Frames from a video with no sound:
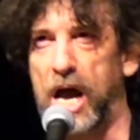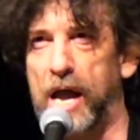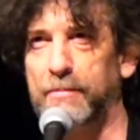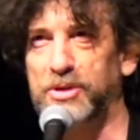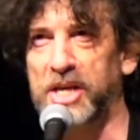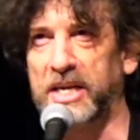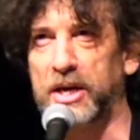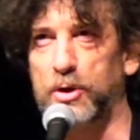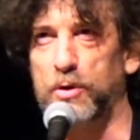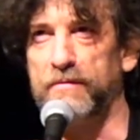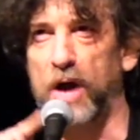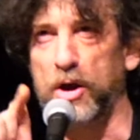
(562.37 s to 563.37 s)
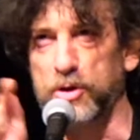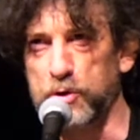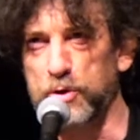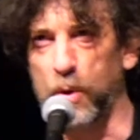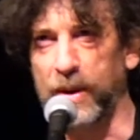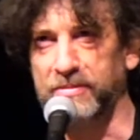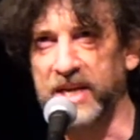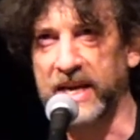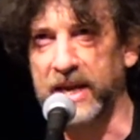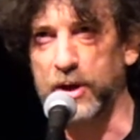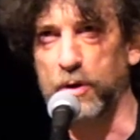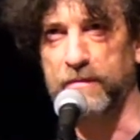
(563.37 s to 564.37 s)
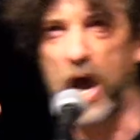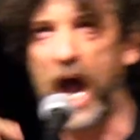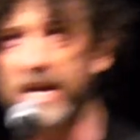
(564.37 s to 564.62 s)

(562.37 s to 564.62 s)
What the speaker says: I'm taking over. You know I'm taking over.